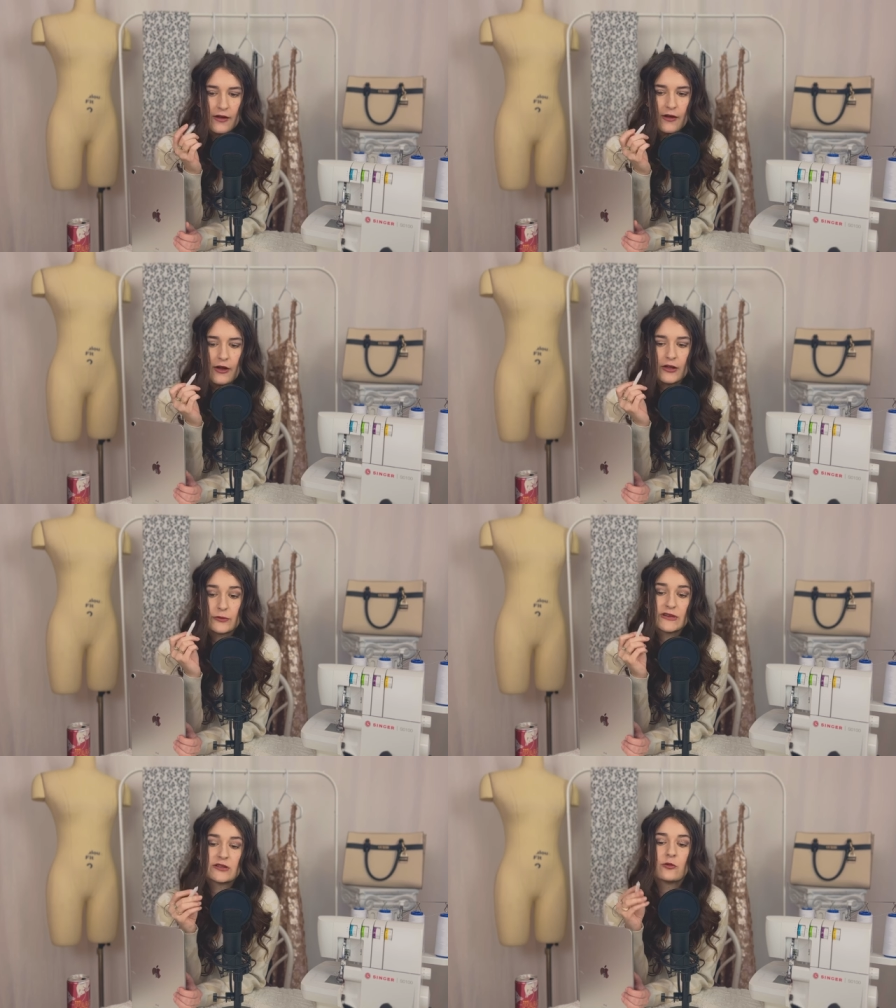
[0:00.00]
The
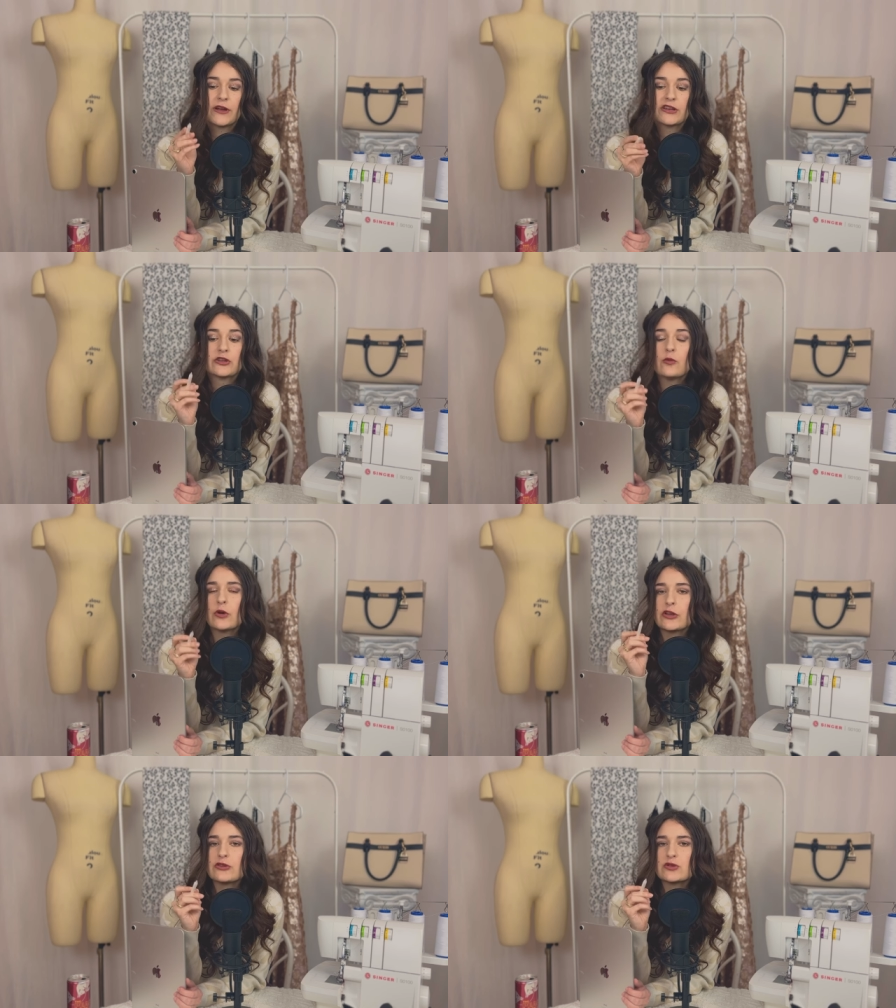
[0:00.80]
reason why you don't
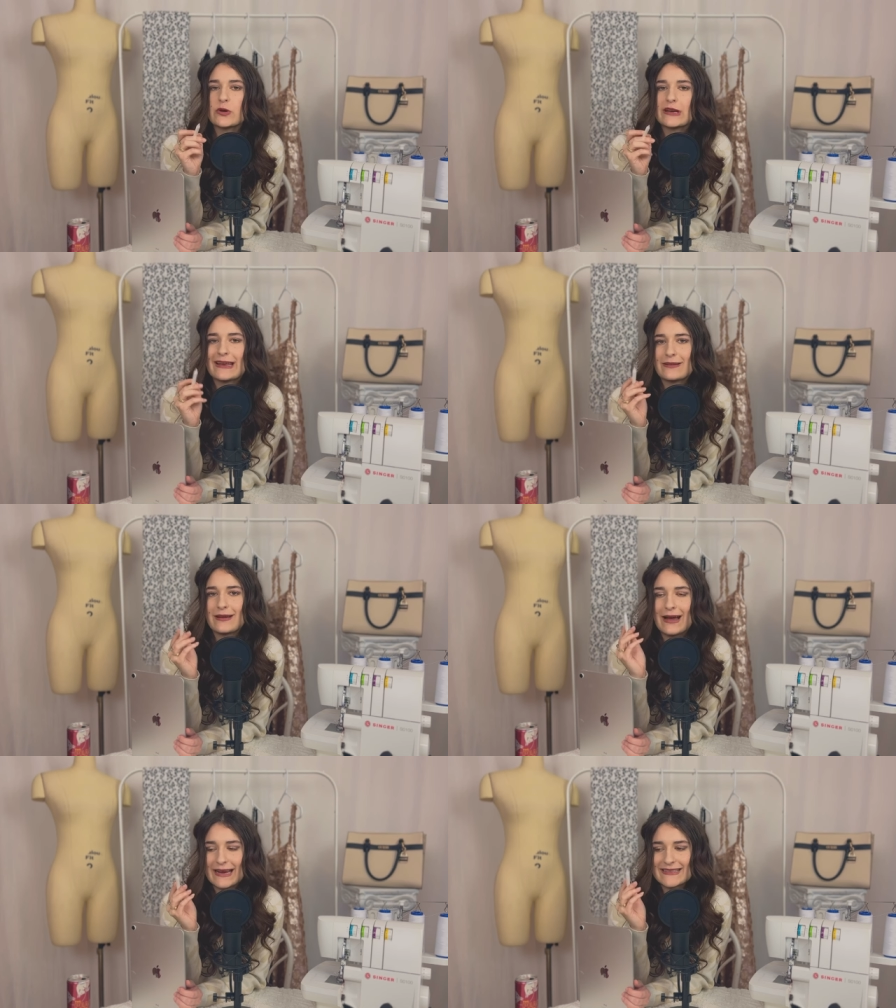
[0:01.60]
want to use one at a
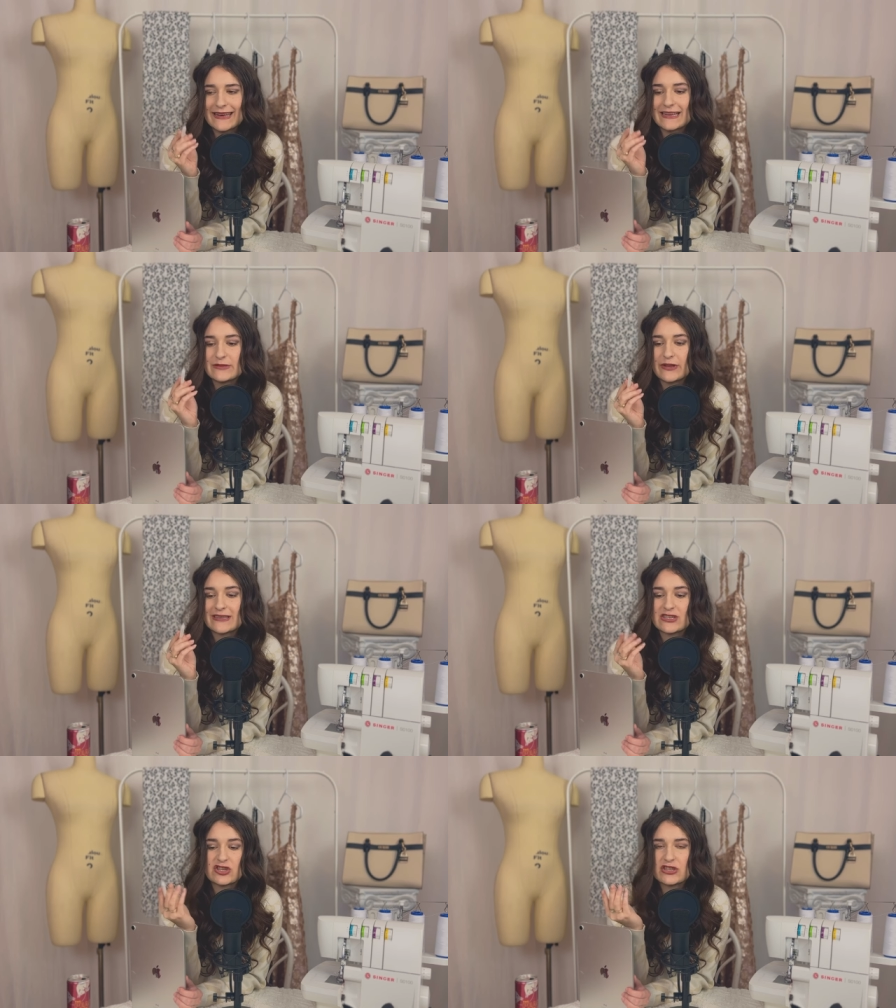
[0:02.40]
high setting is
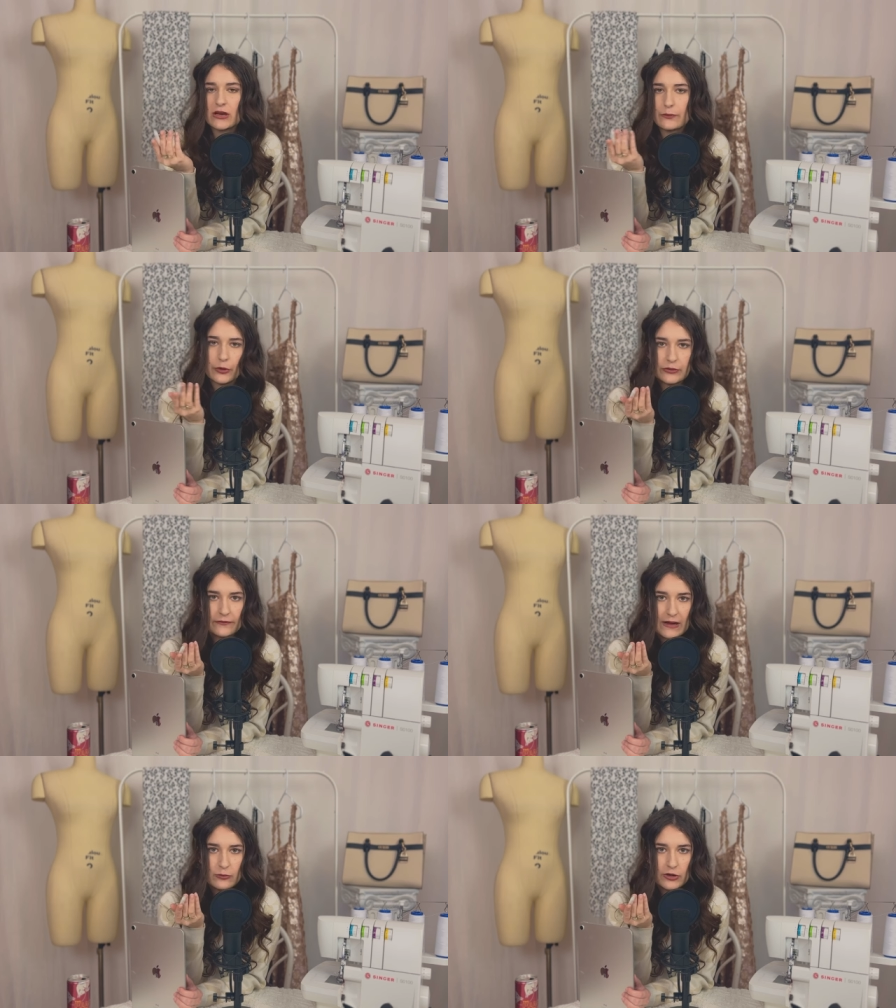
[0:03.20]
because it's just going to burn the
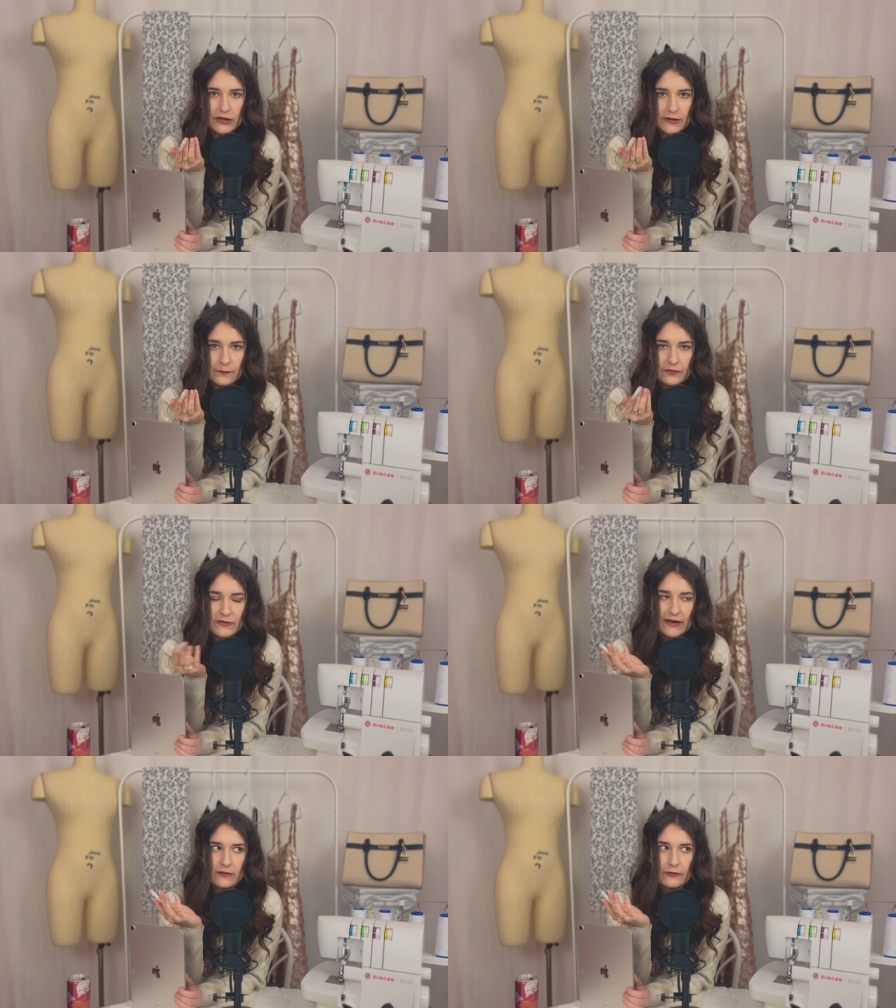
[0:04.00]
fabric.
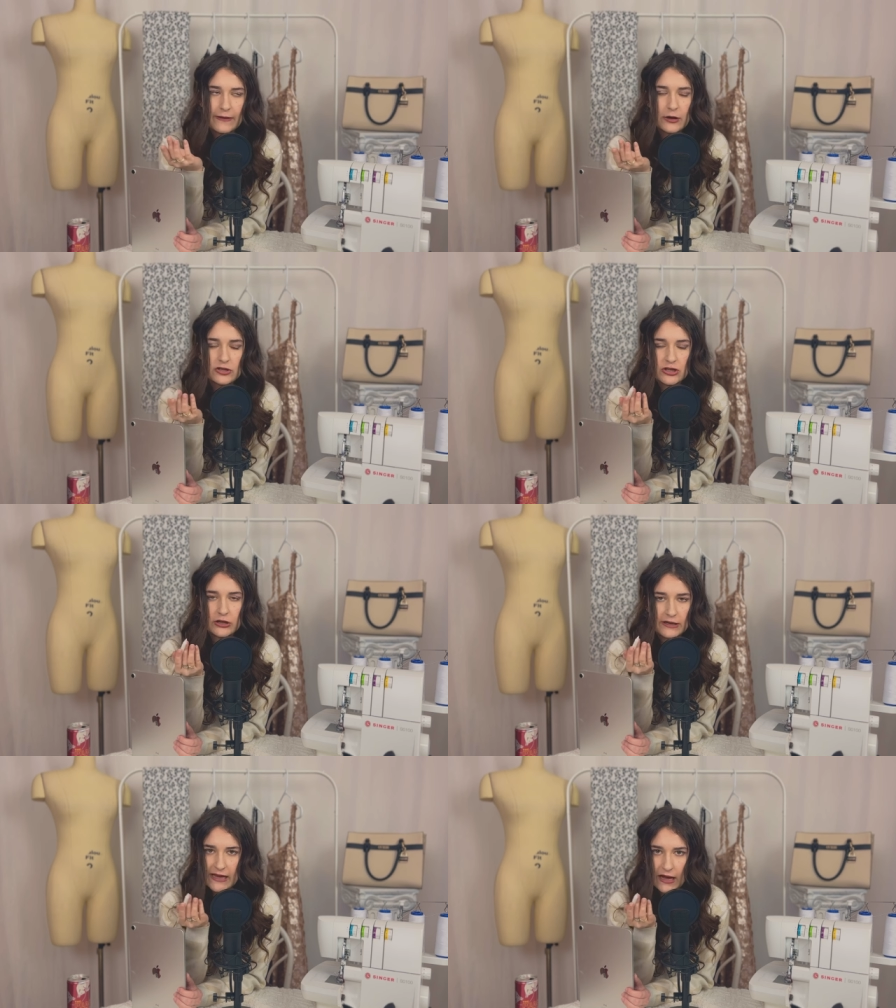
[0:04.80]
Like, the fire is not
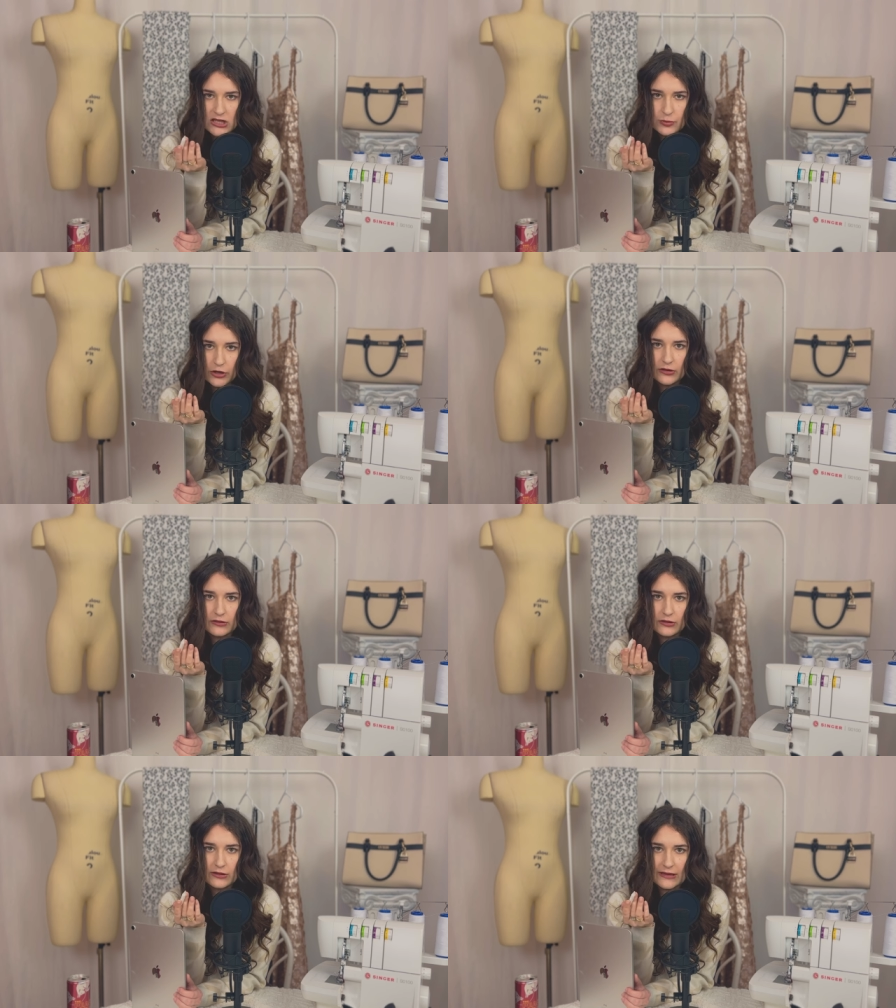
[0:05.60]
going to catch, but
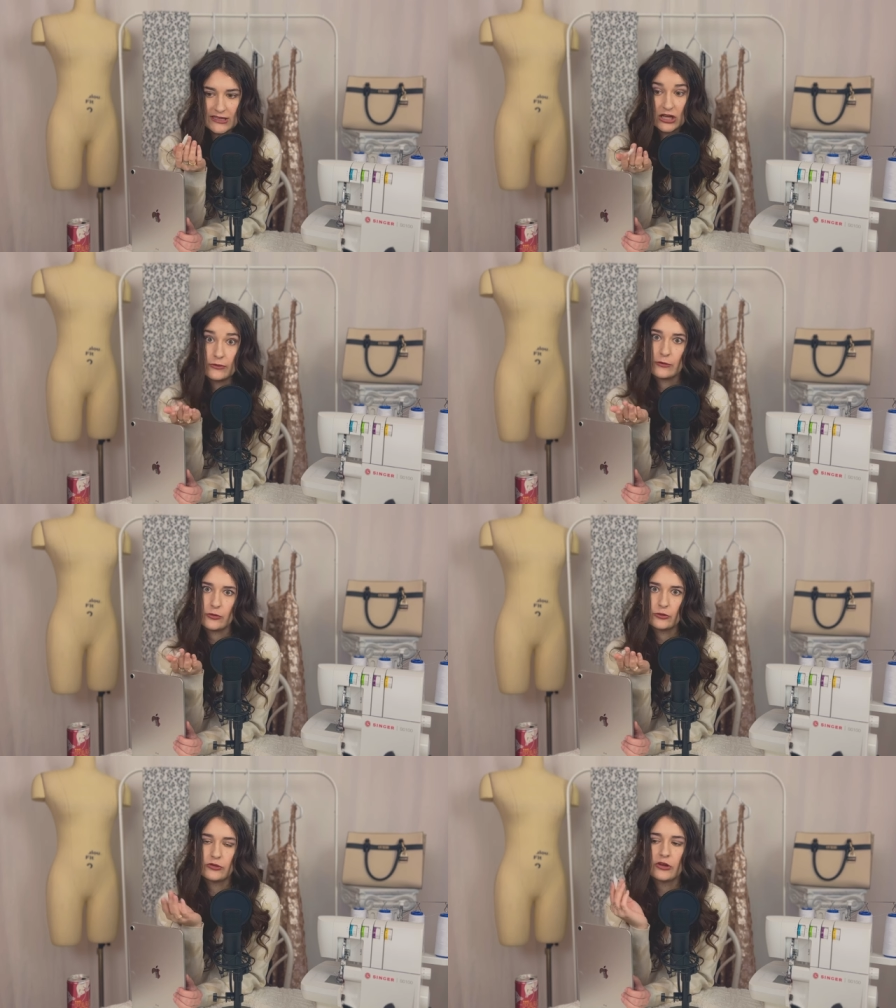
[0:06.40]
it's going to be
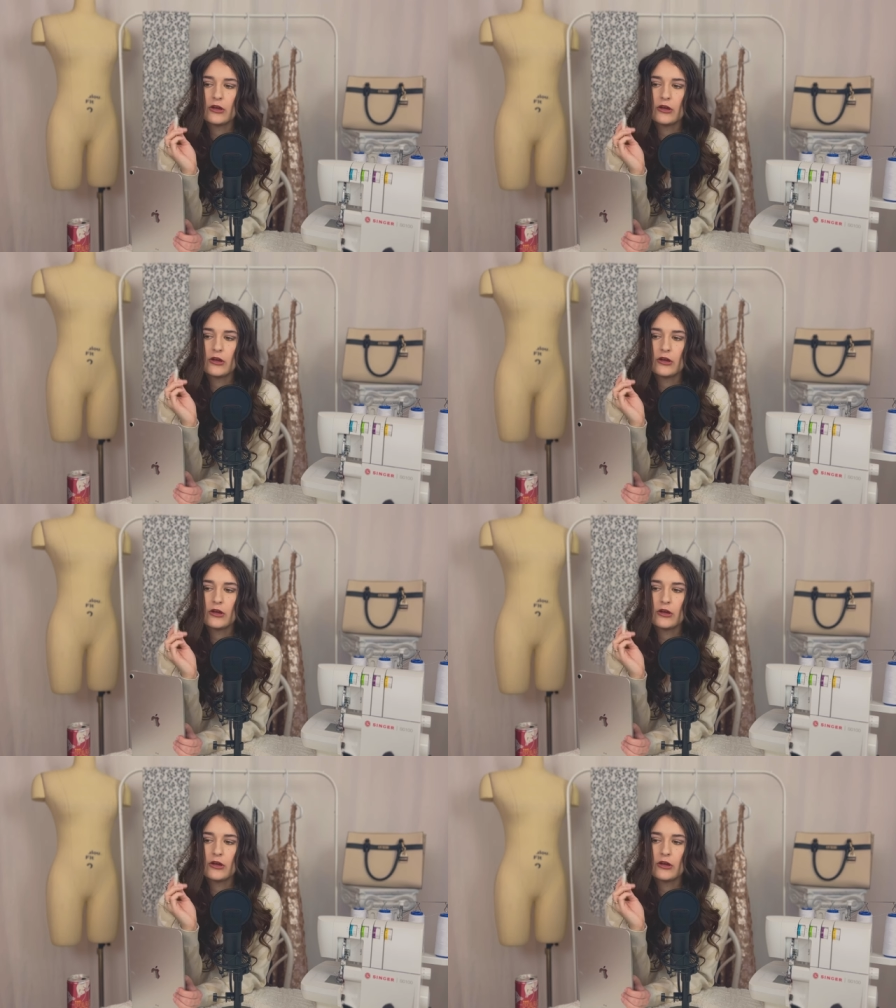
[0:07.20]
ruined.